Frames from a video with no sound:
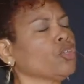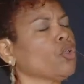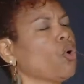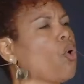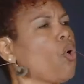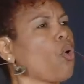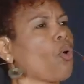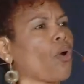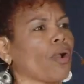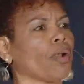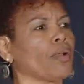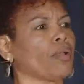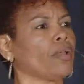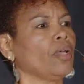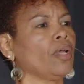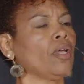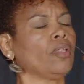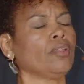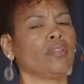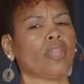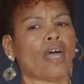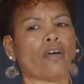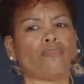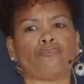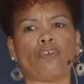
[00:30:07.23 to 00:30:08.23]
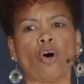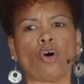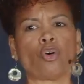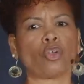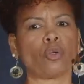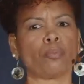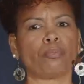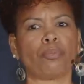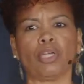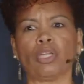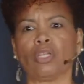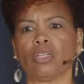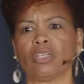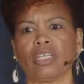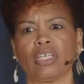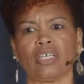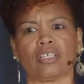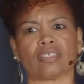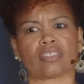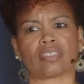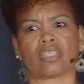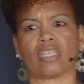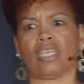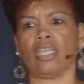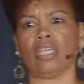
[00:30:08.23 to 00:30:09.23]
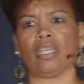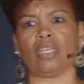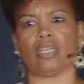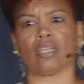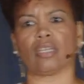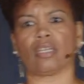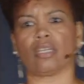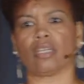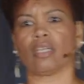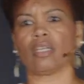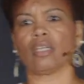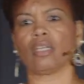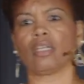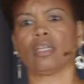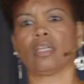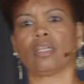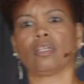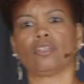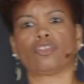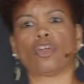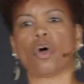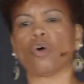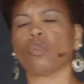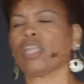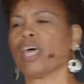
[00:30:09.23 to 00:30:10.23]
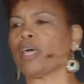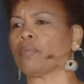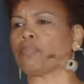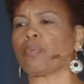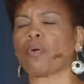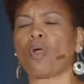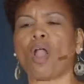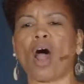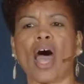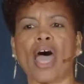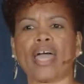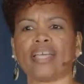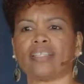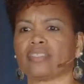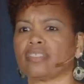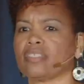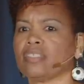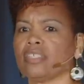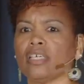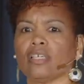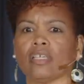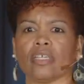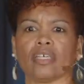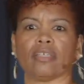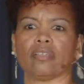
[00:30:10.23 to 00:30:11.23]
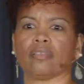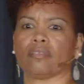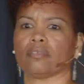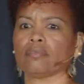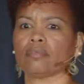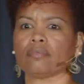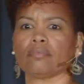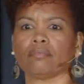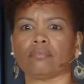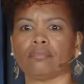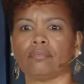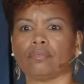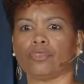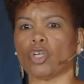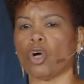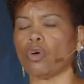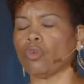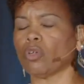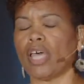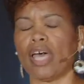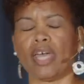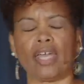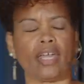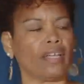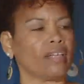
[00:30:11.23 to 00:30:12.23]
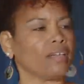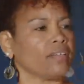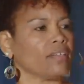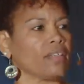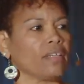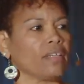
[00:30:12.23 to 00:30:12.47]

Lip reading: Lord, that vulnerability is key. Don't let pride steal it. Don't let it.